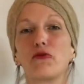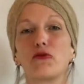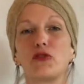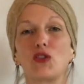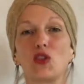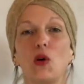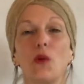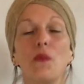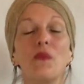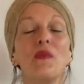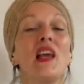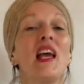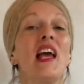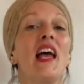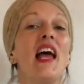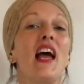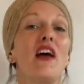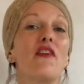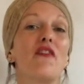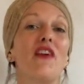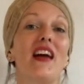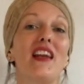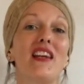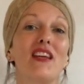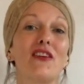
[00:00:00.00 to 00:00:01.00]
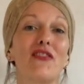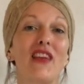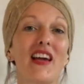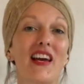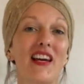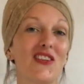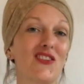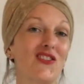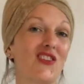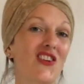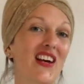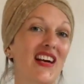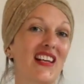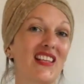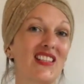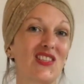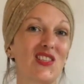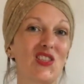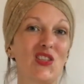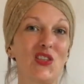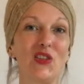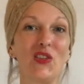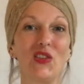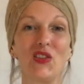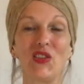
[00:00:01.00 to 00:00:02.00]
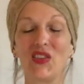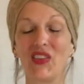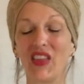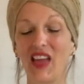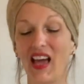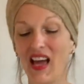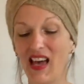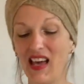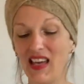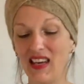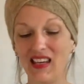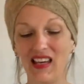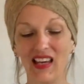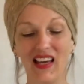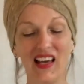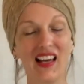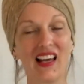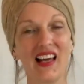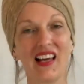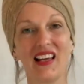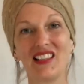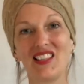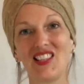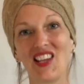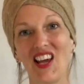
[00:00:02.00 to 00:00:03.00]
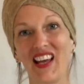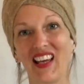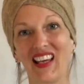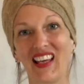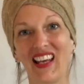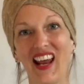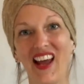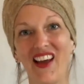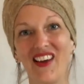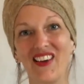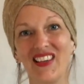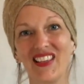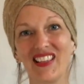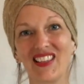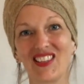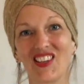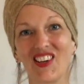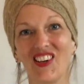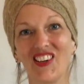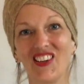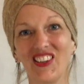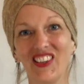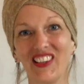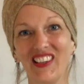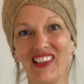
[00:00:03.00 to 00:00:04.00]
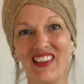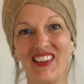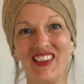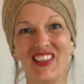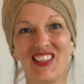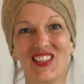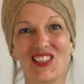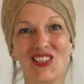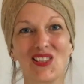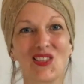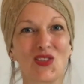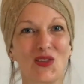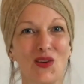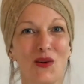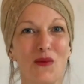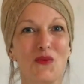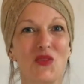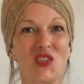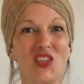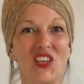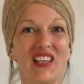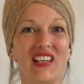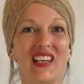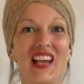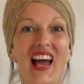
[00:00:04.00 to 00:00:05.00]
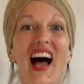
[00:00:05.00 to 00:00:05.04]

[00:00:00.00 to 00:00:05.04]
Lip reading: So if any of that interests you, then check it out. It's all in the description.